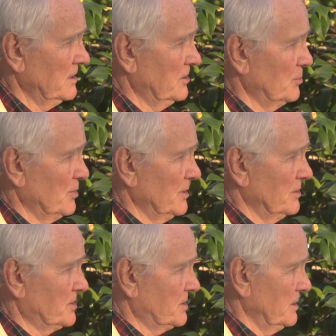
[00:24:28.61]
to
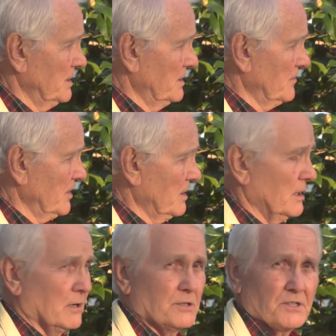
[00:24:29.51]
produce different
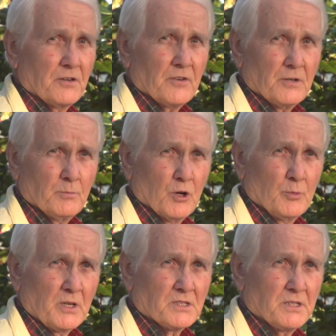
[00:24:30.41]
colors, different
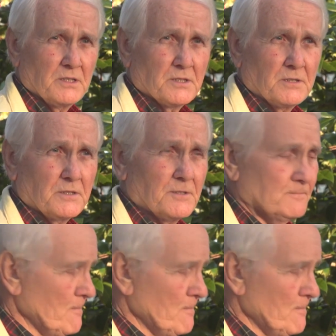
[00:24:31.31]
blooming seasons,